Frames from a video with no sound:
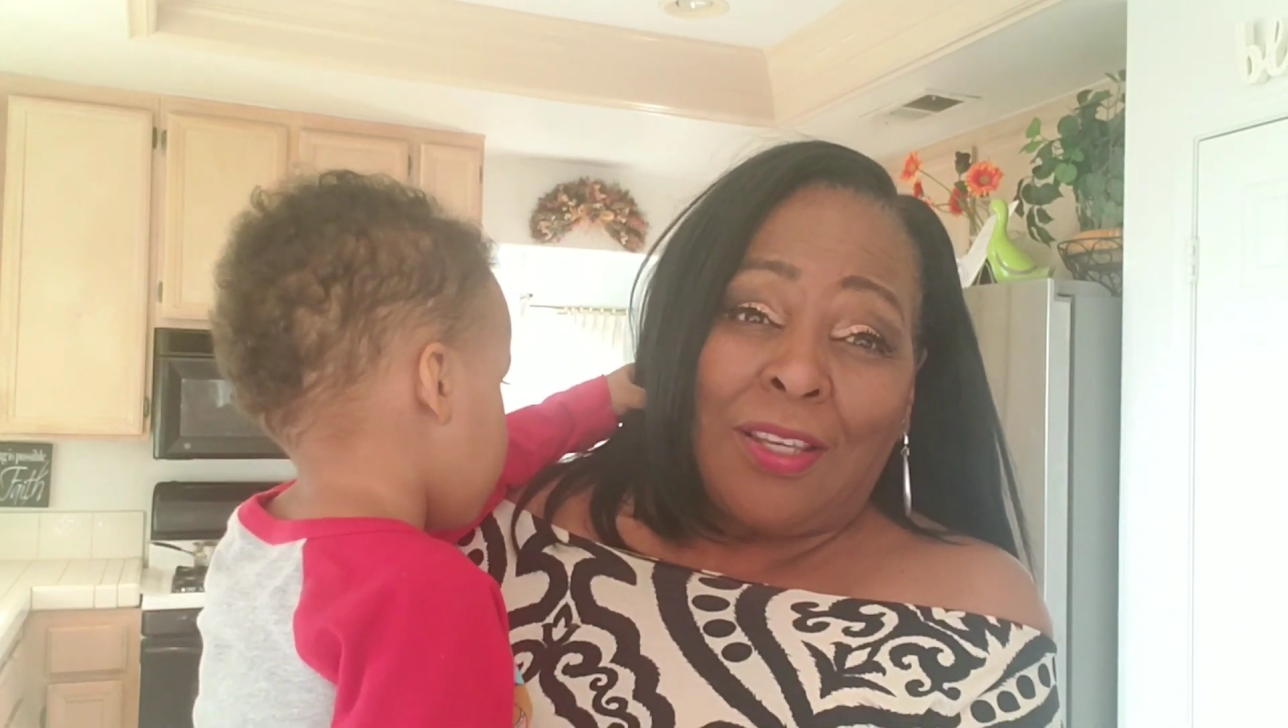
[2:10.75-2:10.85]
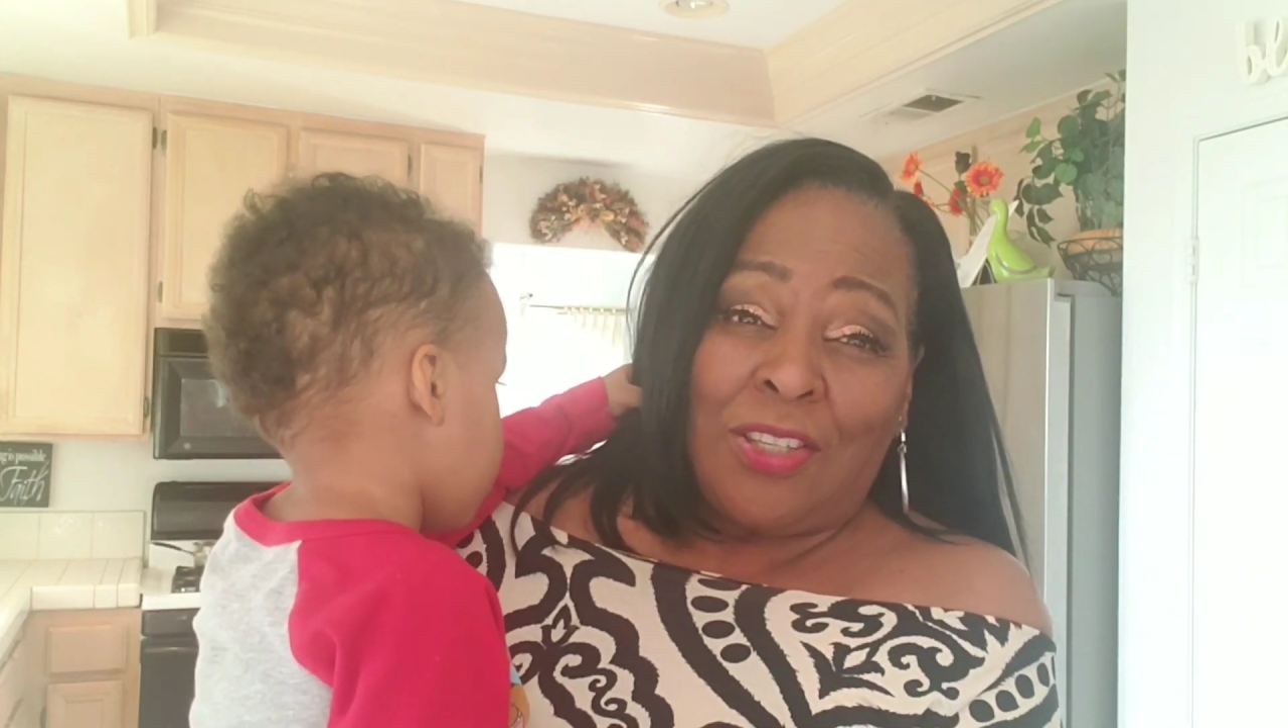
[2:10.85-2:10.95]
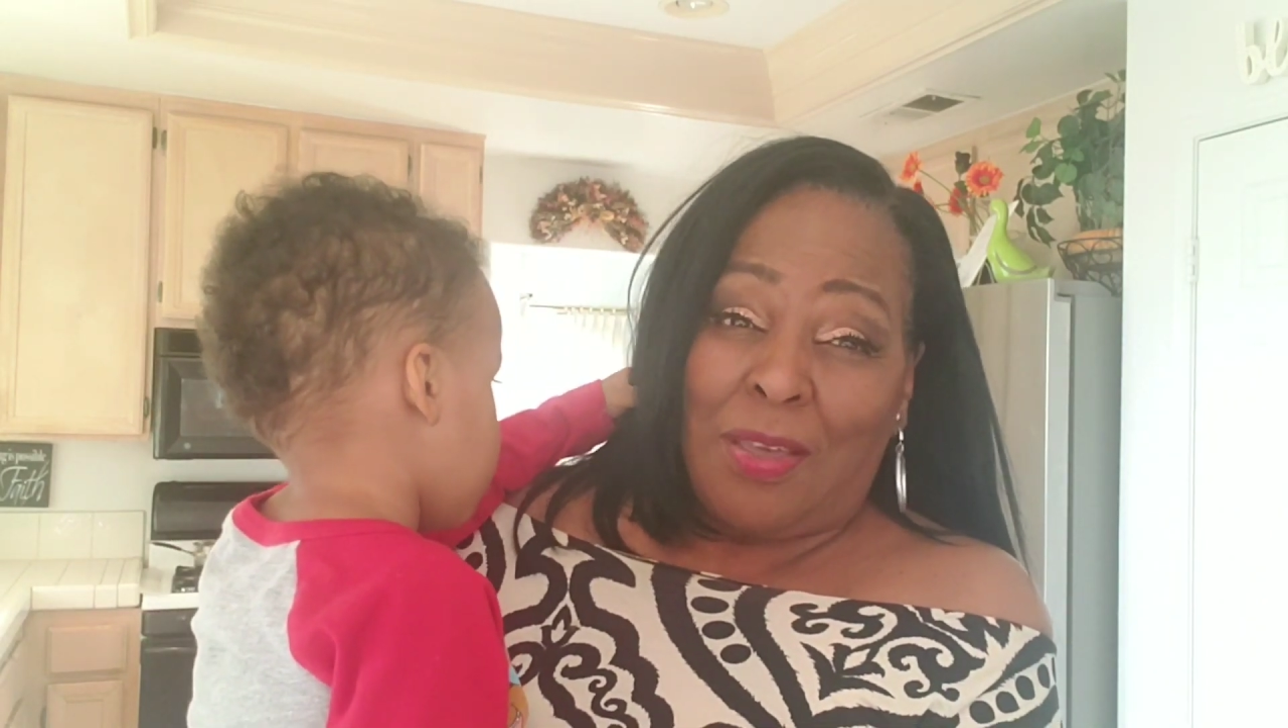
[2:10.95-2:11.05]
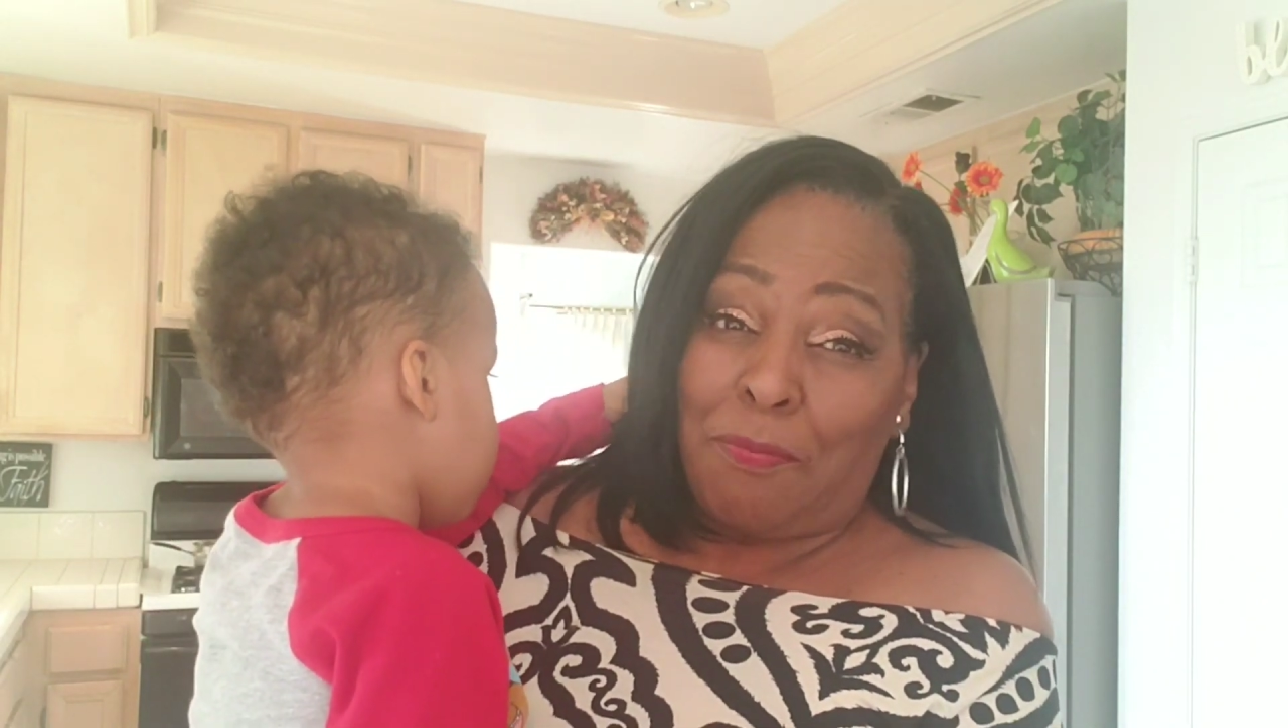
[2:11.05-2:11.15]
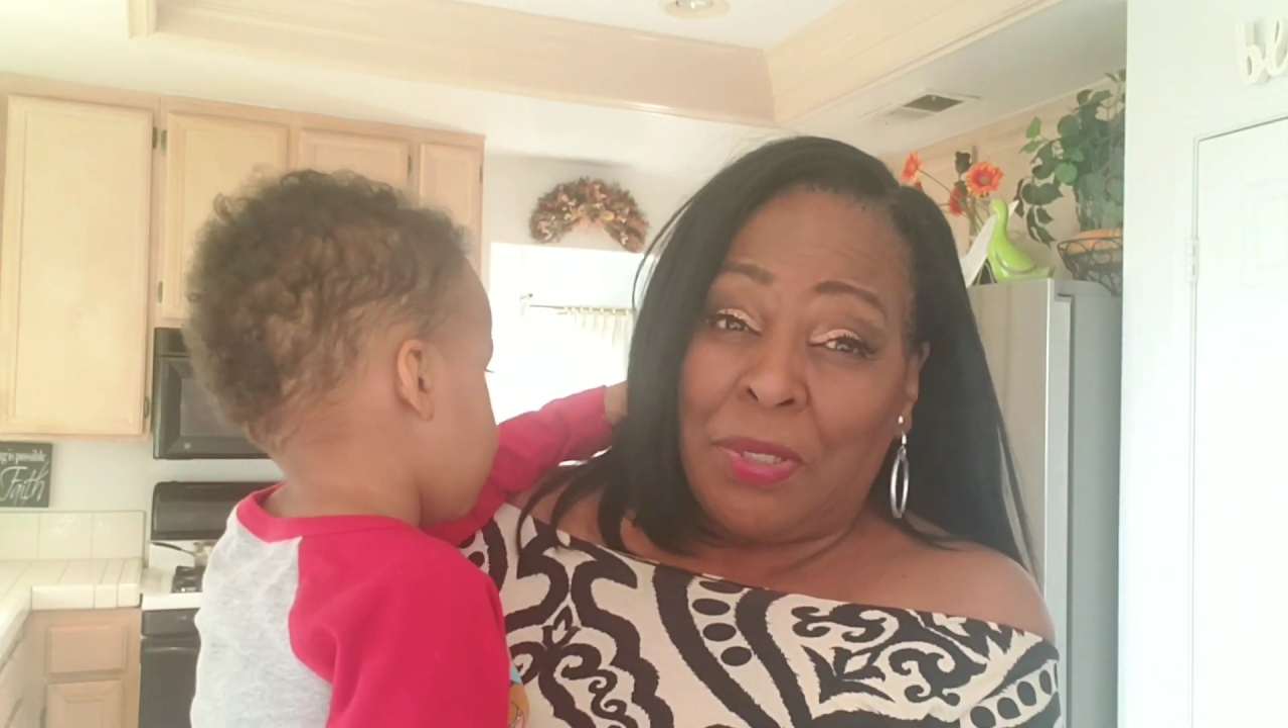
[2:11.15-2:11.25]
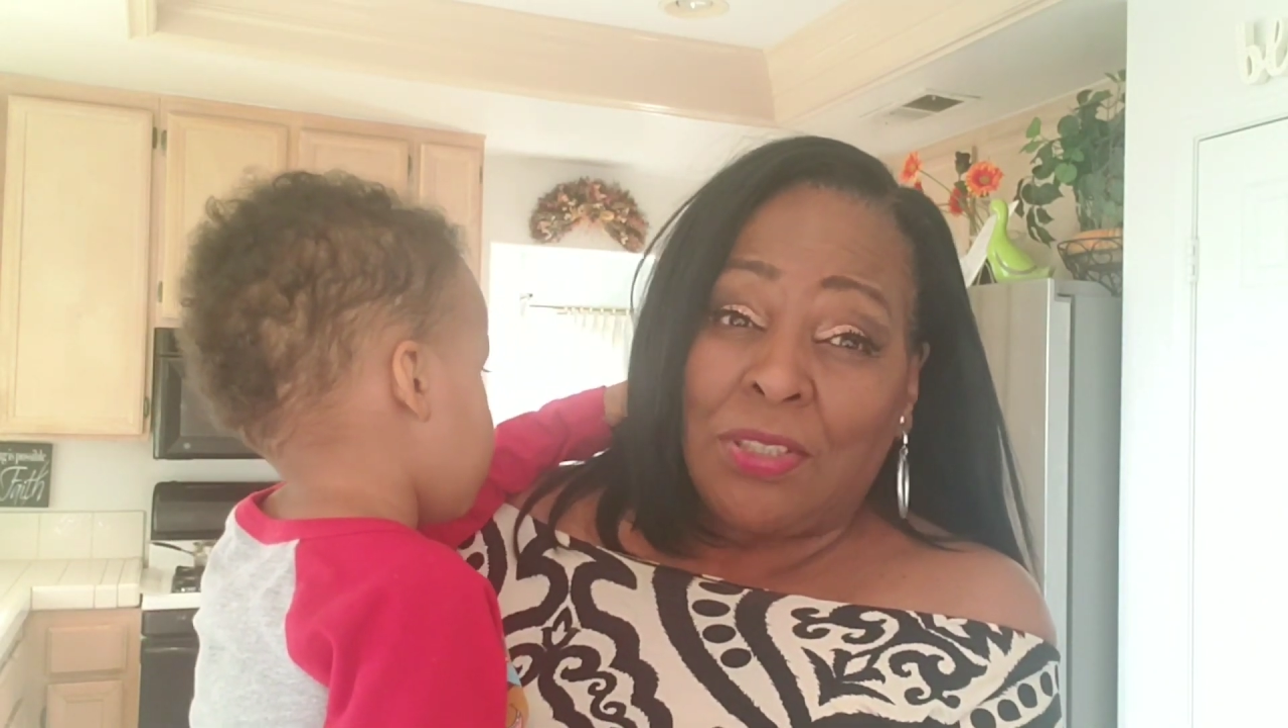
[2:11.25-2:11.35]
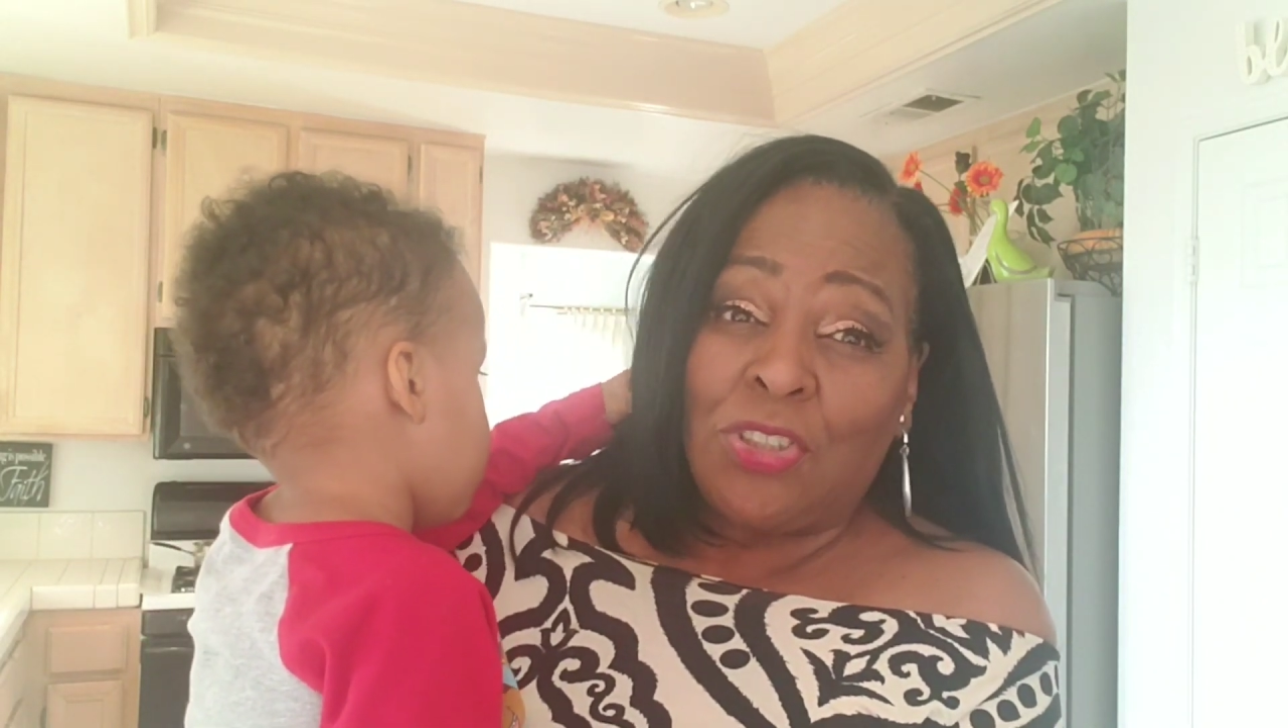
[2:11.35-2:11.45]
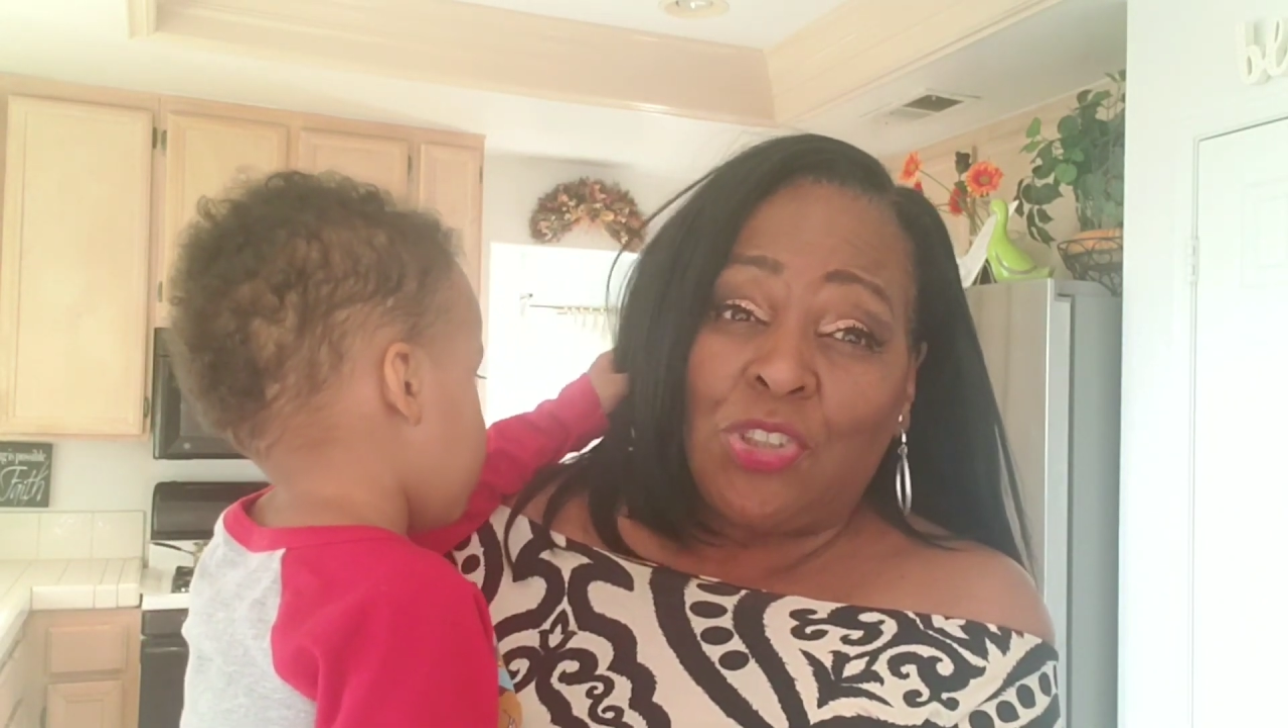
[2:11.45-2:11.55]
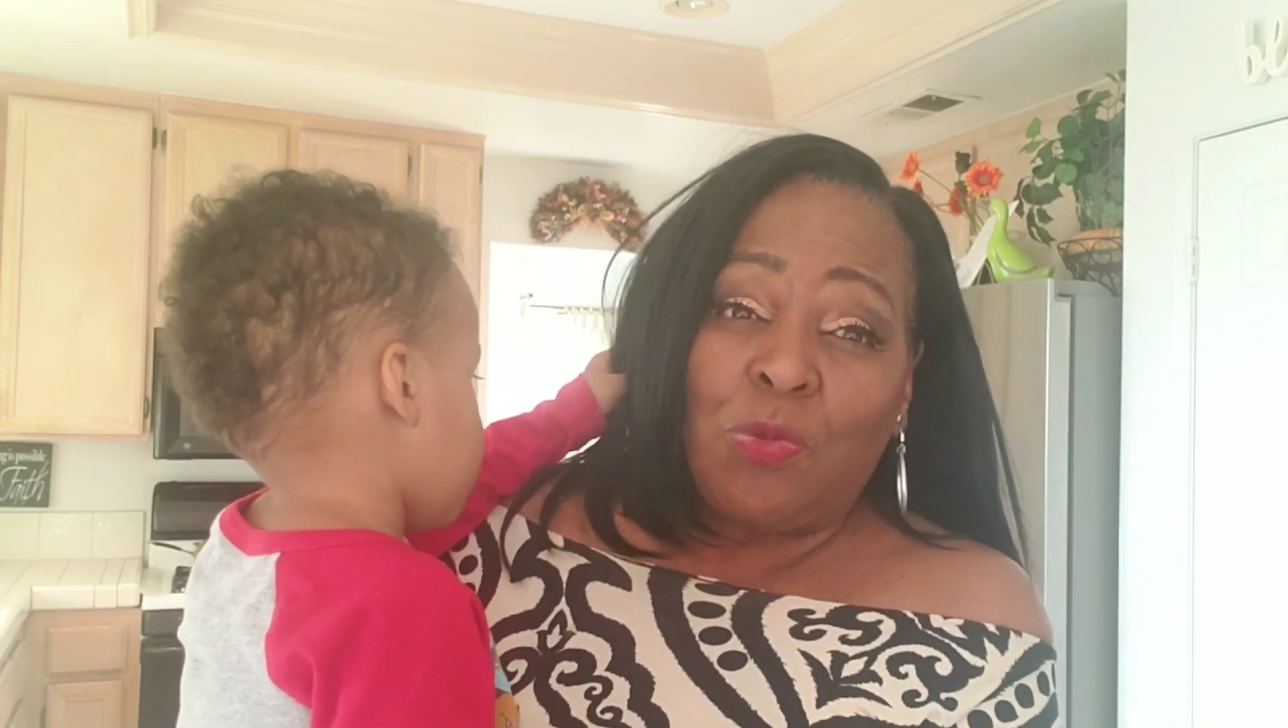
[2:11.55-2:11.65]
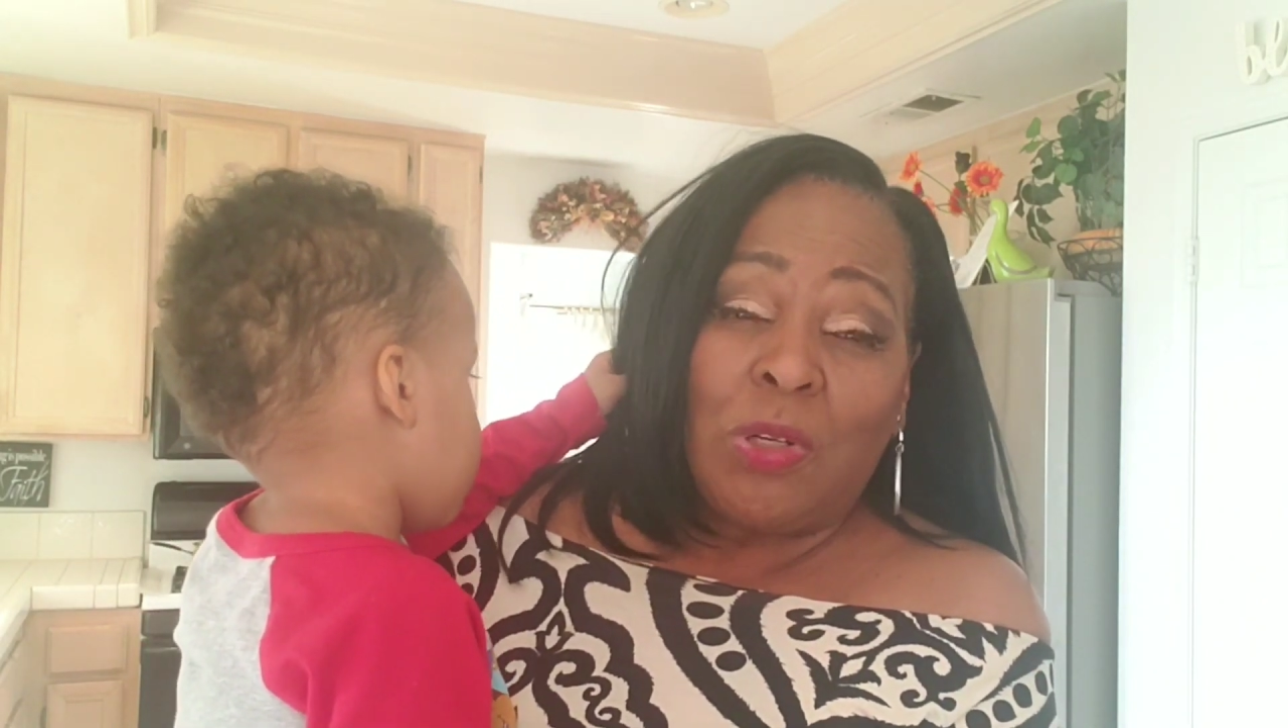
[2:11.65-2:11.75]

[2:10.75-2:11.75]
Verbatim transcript: that business you